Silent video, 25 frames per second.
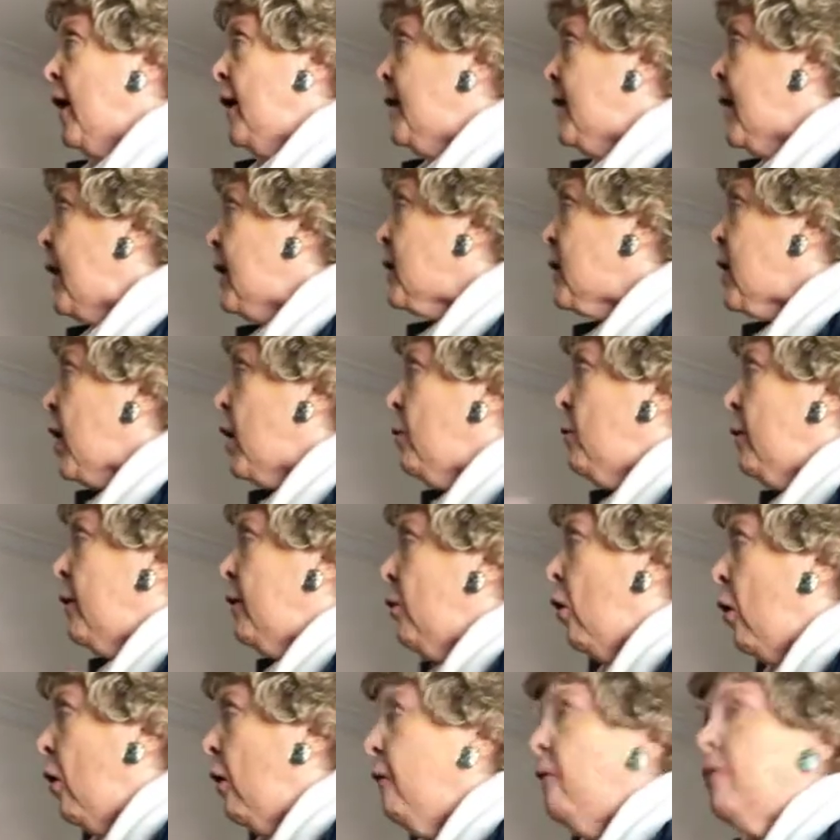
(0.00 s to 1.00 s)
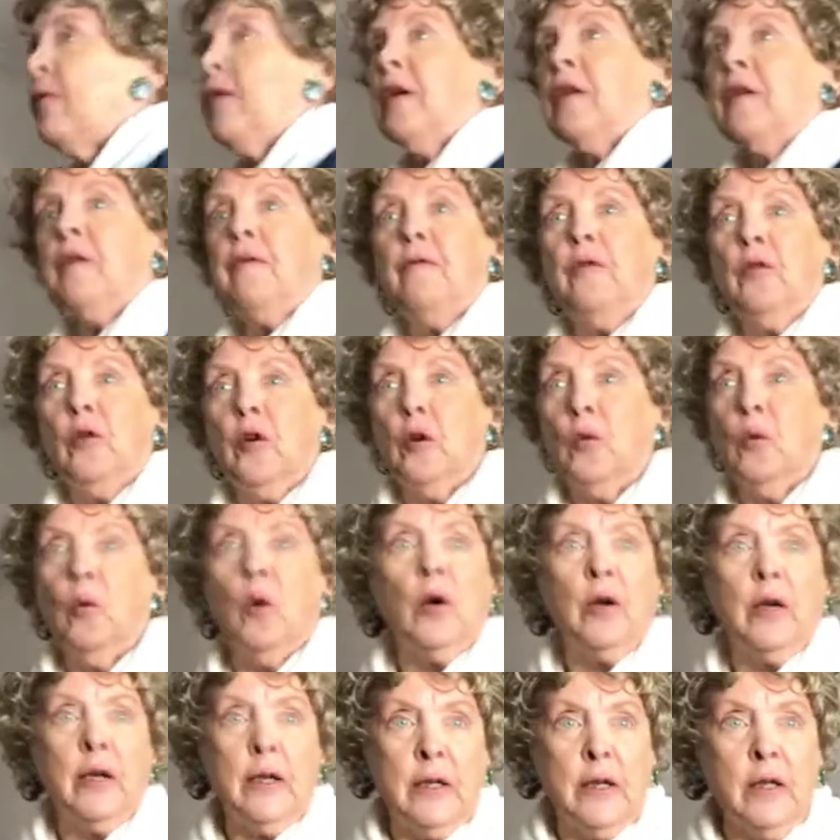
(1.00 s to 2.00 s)
That's how we all felt if you could
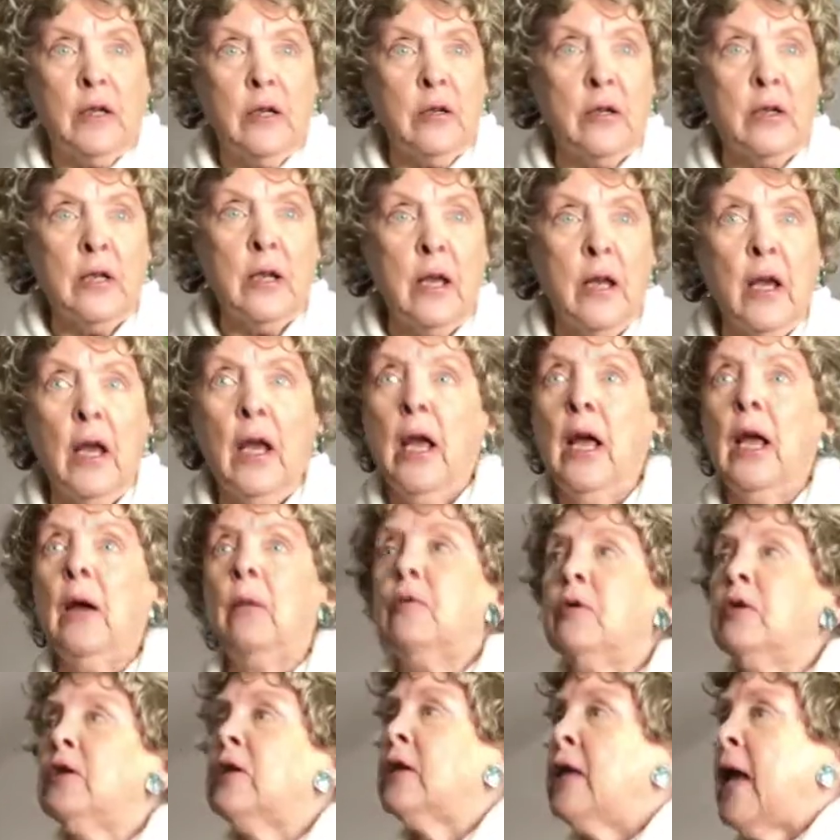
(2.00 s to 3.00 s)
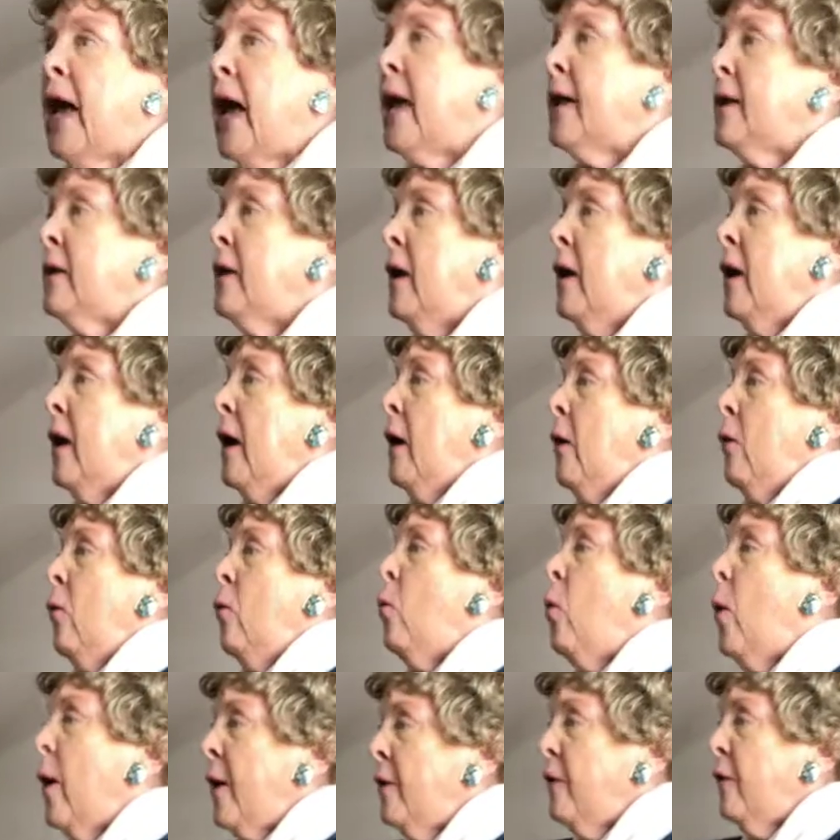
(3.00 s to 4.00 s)
work at Disney. It was that
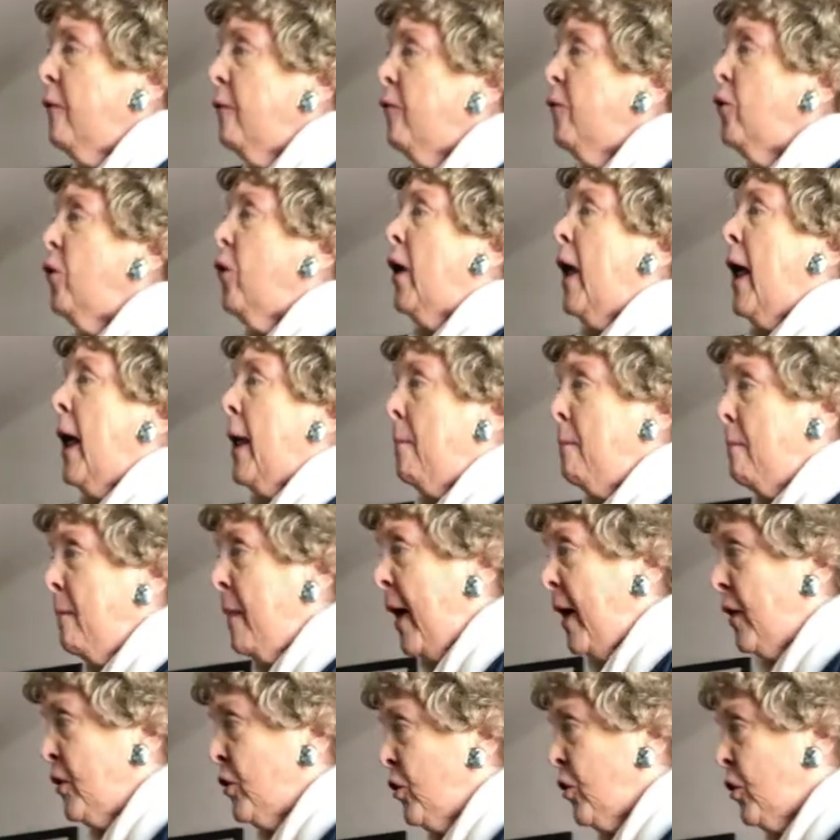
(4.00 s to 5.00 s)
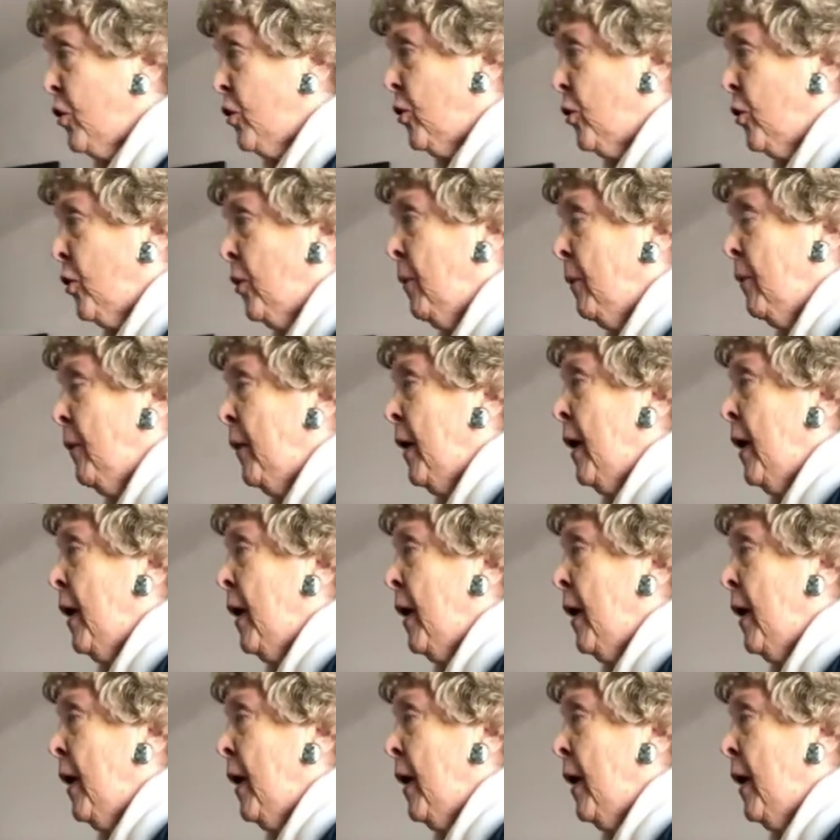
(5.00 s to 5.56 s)
wonderful and magical.